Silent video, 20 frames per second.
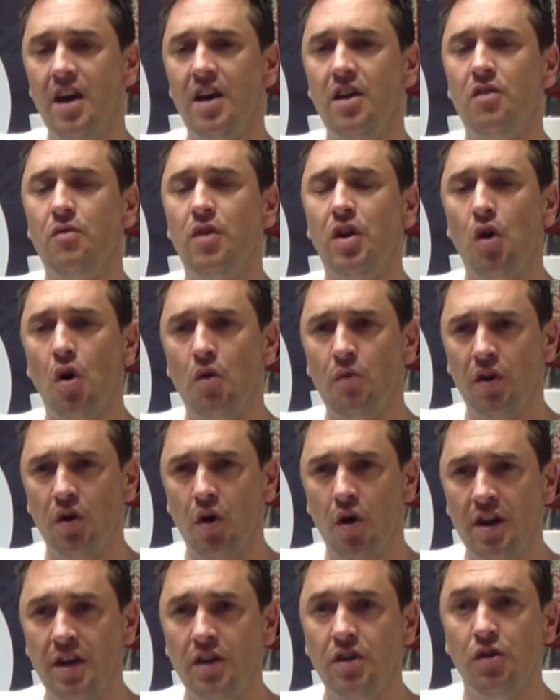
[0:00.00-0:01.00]

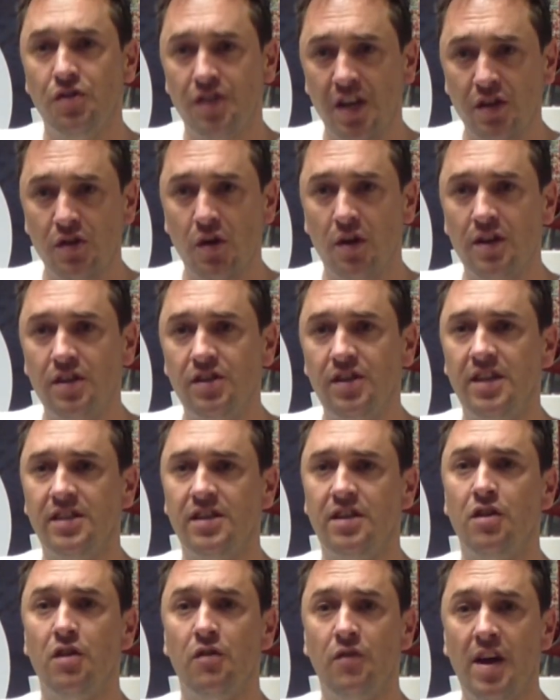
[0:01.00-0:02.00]
regarding new technologies
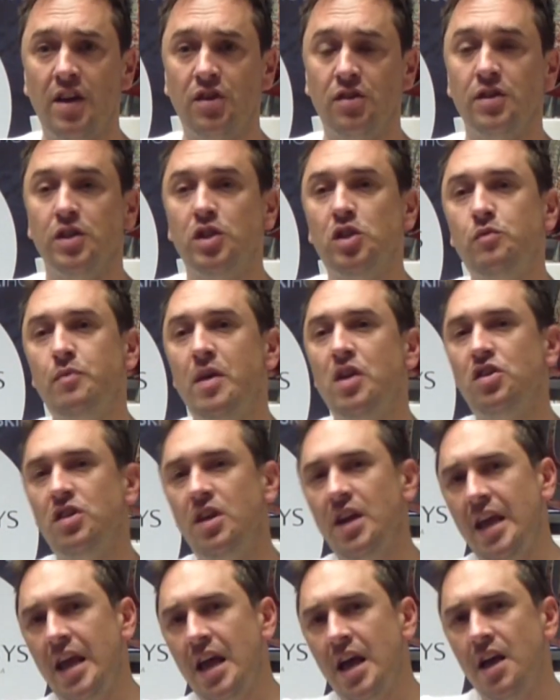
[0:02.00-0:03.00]
and innovation,
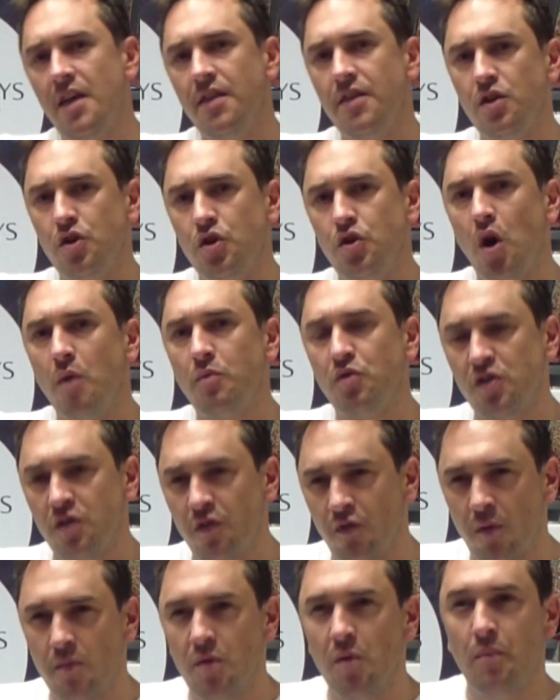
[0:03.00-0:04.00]
especially the adoption
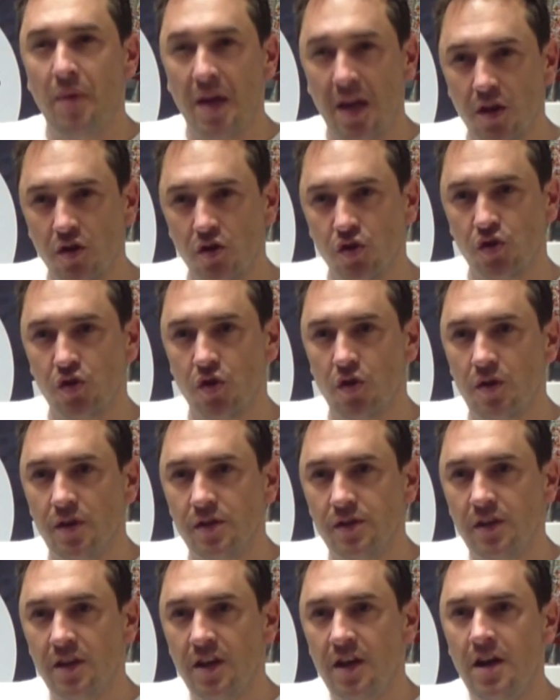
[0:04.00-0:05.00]
from the big
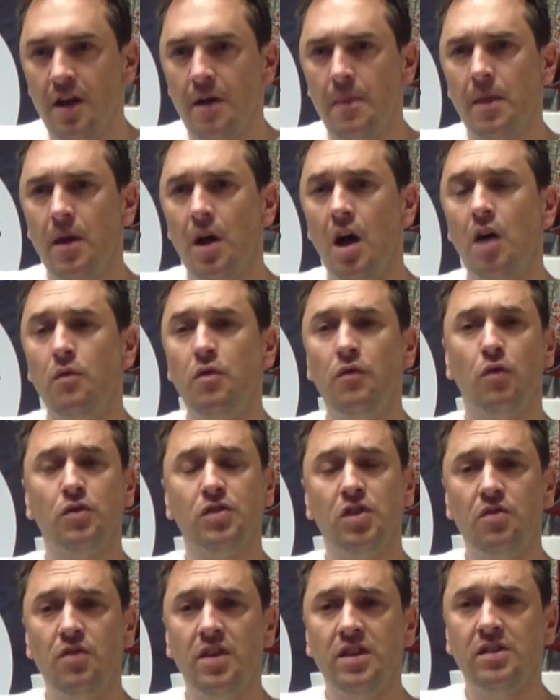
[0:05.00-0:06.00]
insurers. We've
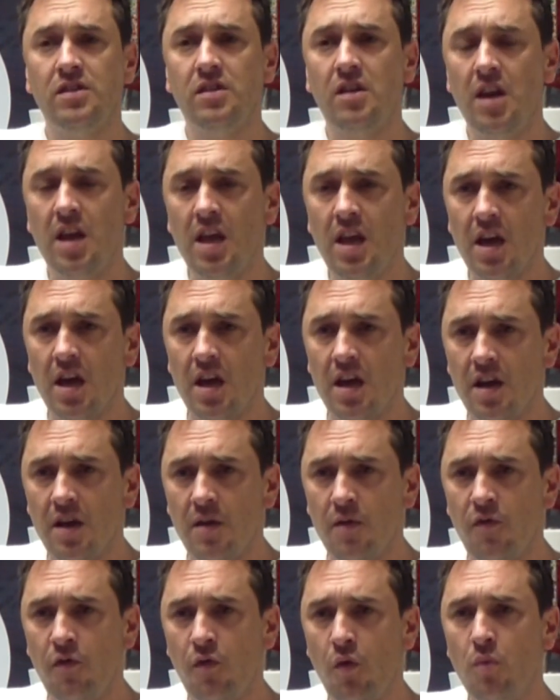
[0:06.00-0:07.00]
also recently
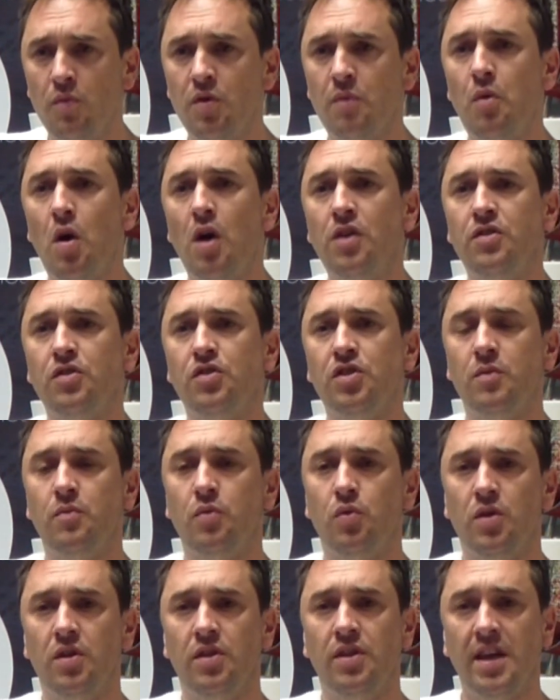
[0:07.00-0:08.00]
formed a
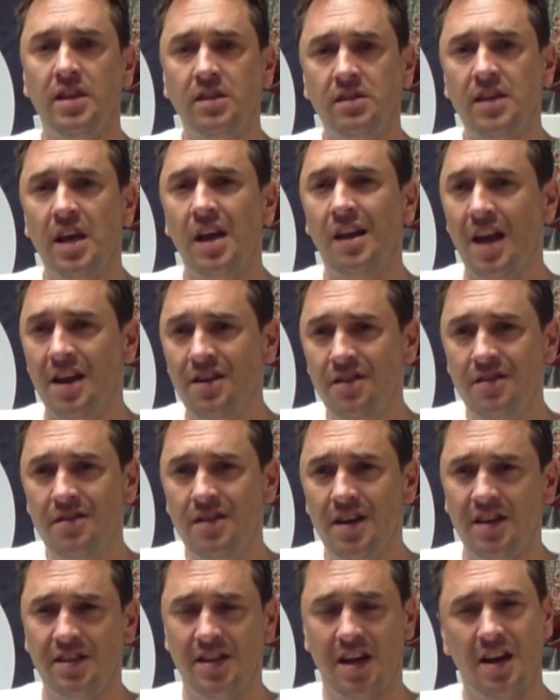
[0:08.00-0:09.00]
partnership with Insurtech London
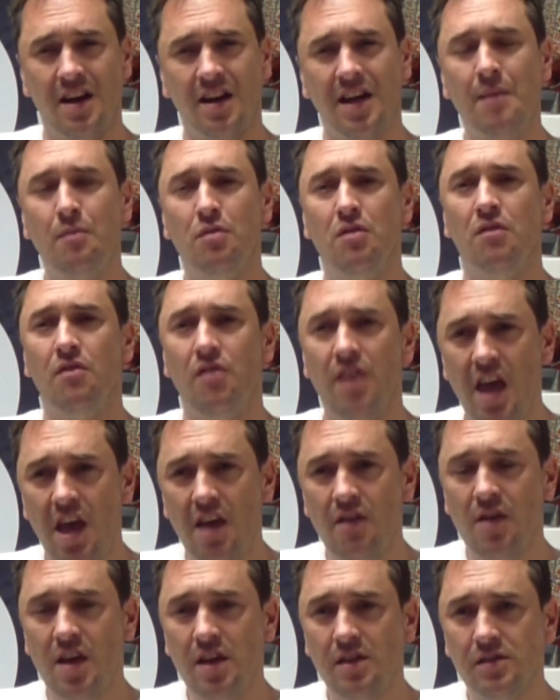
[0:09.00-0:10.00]
and attended a couple of
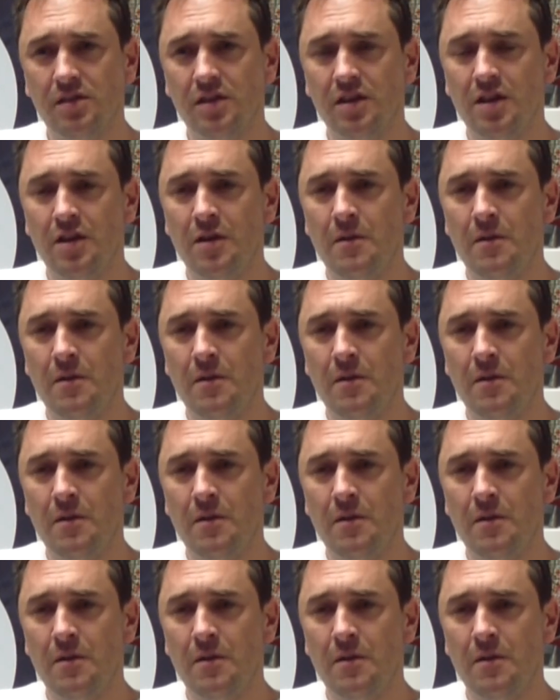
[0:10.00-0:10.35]
their events.